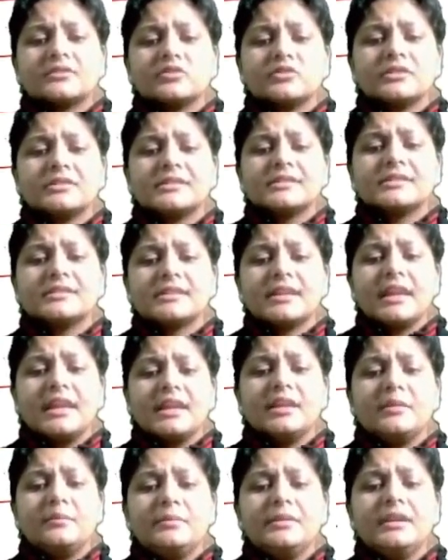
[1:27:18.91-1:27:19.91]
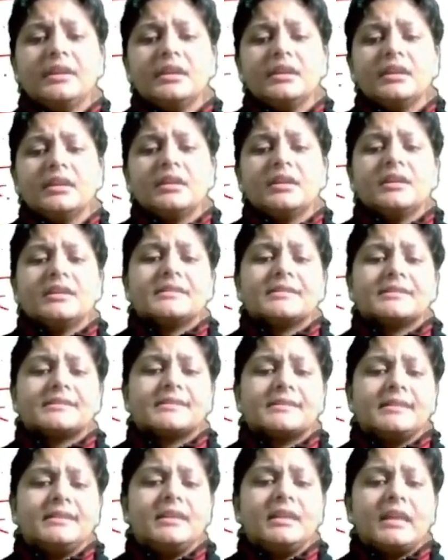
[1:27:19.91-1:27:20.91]
So this is A, B,
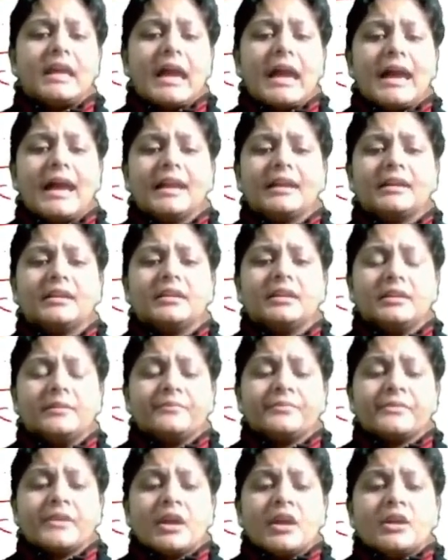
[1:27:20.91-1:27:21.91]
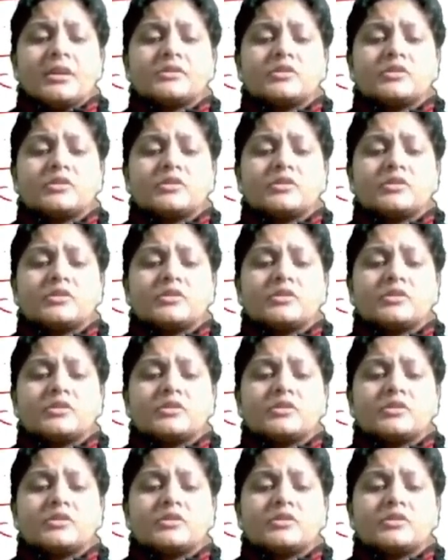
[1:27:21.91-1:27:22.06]
C and D.